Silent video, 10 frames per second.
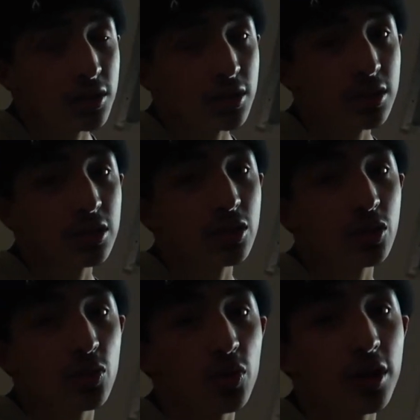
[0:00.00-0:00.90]
This is the
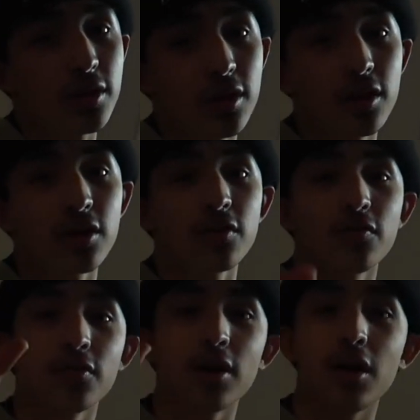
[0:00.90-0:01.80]
story
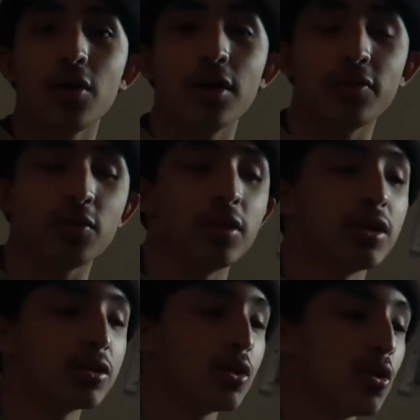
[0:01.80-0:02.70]
of how I flew
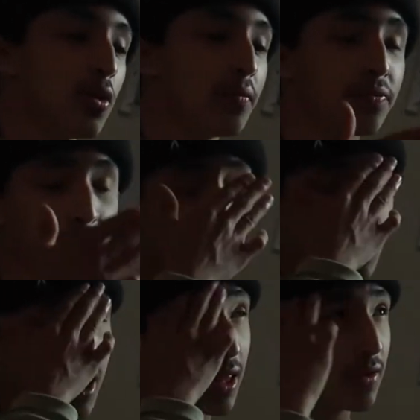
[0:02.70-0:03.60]
in. So,
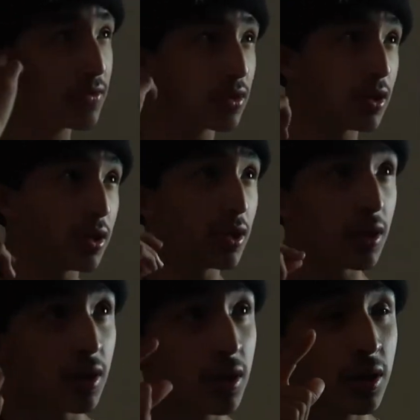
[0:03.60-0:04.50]
I left
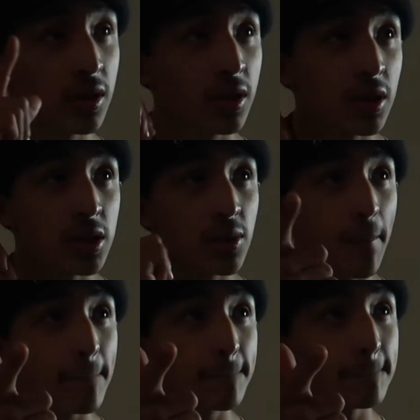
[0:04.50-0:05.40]
on
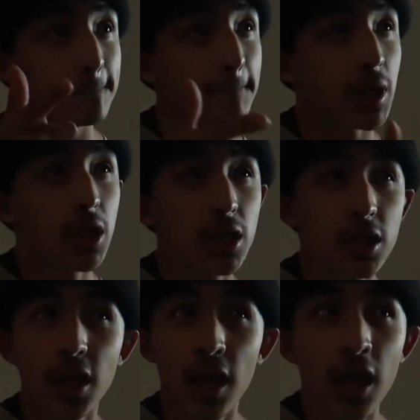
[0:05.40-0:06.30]

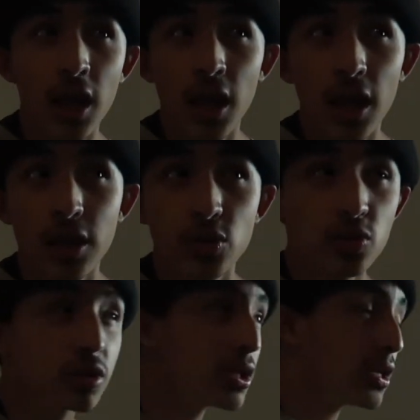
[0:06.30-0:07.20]

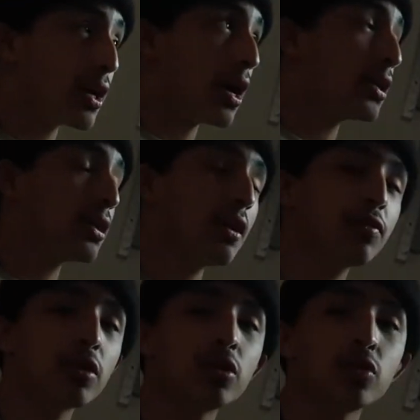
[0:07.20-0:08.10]
Tuesday. I
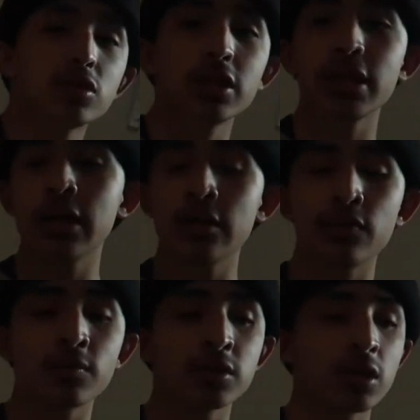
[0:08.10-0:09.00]
left on Tuesday
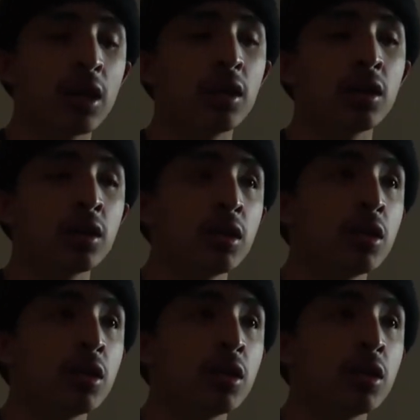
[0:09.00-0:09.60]
from Salina.